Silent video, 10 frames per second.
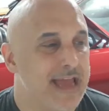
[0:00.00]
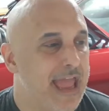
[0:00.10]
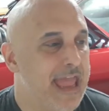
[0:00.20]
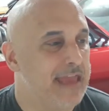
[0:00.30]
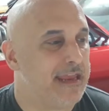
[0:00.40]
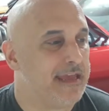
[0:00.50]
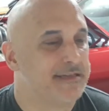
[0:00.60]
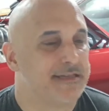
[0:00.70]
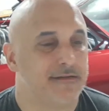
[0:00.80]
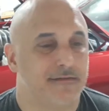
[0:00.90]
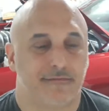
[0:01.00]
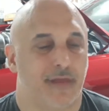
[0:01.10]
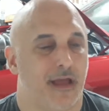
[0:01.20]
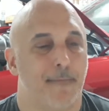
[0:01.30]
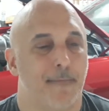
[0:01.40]
It is
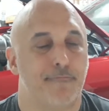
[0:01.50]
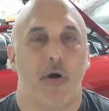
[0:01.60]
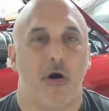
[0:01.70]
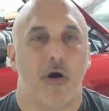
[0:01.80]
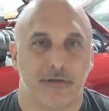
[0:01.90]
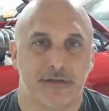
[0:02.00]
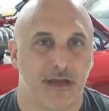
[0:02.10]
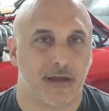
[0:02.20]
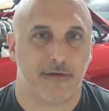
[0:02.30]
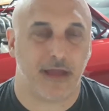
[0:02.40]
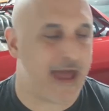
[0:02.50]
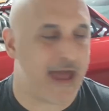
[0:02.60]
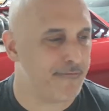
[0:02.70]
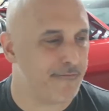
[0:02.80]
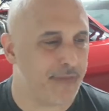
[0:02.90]
a ball to
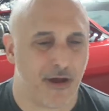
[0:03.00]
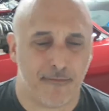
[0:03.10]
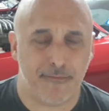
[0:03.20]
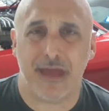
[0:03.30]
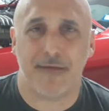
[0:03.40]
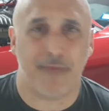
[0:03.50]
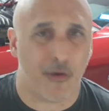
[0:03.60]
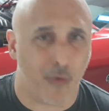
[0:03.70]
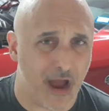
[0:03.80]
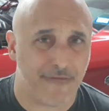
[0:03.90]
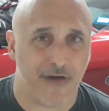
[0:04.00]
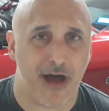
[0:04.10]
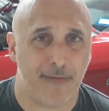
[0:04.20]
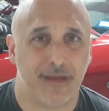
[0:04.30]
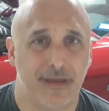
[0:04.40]
have, you know, me and my wife
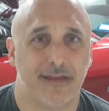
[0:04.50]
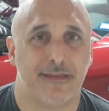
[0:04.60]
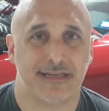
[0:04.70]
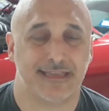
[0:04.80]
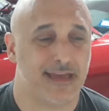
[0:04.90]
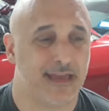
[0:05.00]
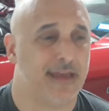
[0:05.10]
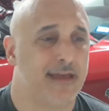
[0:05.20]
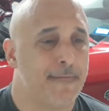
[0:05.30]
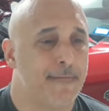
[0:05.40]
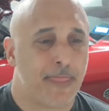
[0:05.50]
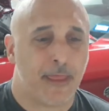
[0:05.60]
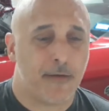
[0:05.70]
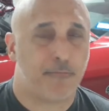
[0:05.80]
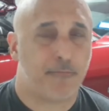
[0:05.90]
hop into this thing,
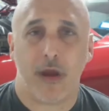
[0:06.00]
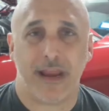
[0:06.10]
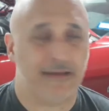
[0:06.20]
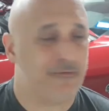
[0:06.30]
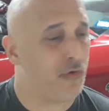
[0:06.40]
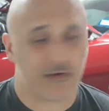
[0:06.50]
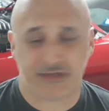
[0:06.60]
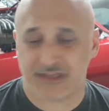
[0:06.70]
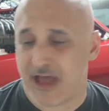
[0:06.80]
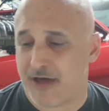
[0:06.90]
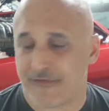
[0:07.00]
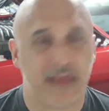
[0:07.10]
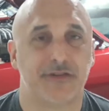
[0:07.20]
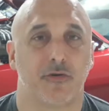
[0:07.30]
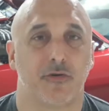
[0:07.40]
point it north, south,
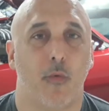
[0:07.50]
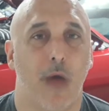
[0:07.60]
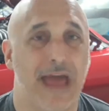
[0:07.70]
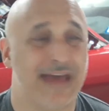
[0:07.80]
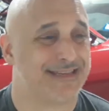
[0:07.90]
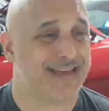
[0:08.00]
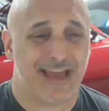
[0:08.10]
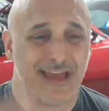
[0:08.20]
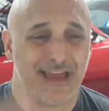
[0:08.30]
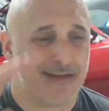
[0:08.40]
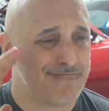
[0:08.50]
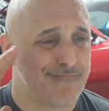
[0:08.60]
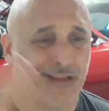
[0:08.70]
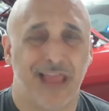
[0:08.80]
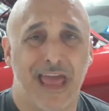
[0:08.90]
east, or west,
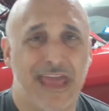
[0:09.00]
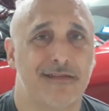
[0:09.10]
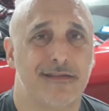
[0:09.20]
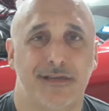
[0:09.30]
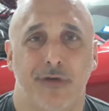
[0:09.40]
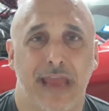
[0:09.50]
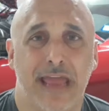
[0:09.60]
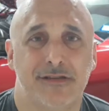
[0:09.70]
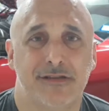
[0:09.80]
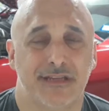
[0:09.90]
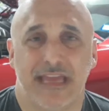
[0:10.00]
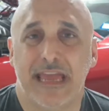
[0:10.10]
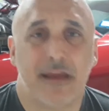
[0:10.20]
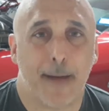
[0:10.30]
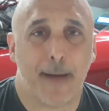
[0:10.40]
lay into it, and just
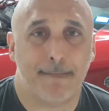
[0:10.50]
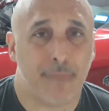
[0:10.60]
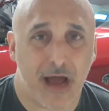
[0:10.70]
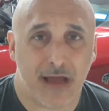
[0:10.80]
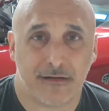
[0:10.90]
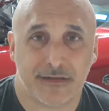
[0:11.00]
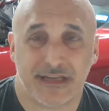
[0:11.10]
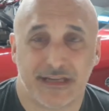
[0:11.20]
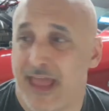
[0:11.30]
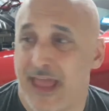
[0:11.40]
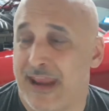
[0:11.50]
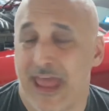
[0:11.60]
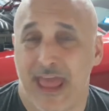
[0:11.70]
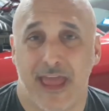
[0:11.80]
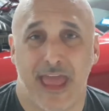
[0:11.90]
eat up miles and
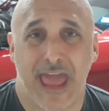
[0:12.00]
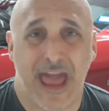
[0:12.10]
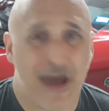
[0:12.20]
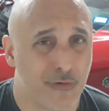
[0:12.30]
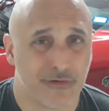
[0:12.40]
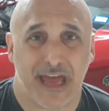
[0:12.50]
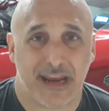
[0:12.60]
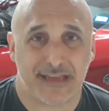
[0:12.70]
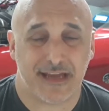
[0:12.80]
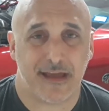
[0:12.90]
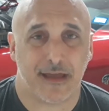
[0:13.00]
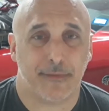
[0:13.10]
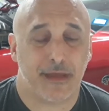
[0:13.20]
hours at a time.